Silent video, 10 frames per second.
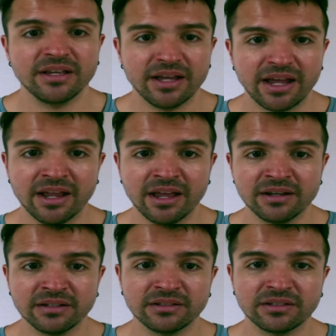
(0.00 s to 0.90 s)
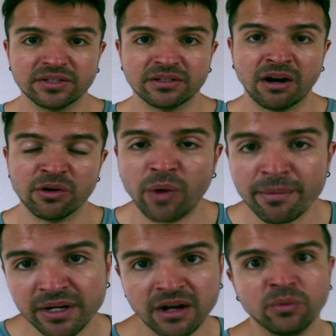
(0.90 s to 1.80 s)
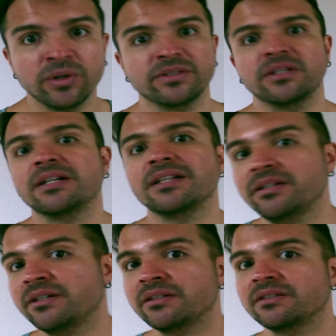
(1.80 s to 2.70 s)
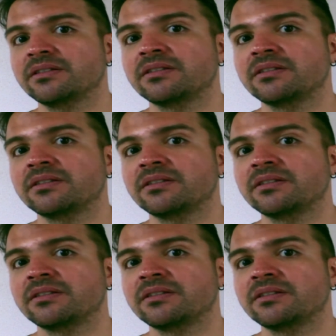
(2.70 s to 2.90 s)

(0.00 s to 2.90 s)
And our webinar was a clear